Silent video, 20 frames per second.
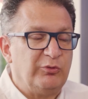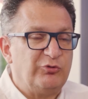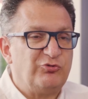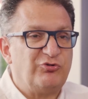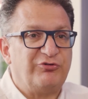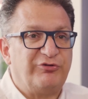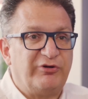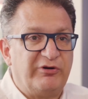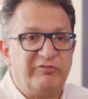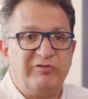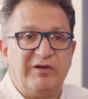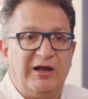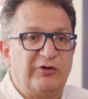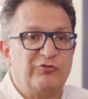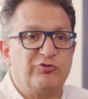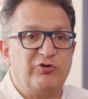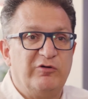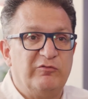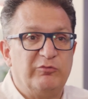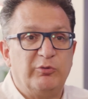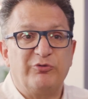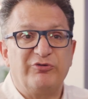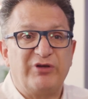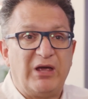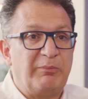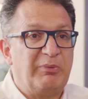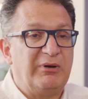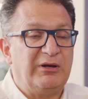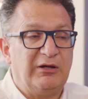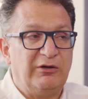which is a reflection of what's
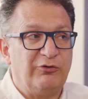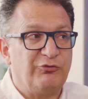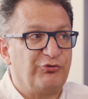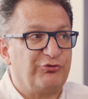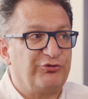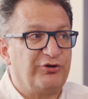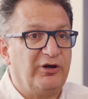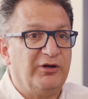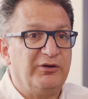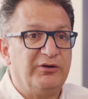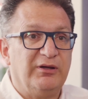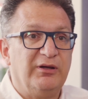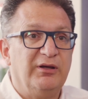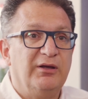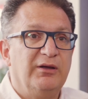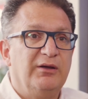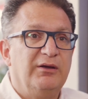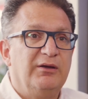happening in society.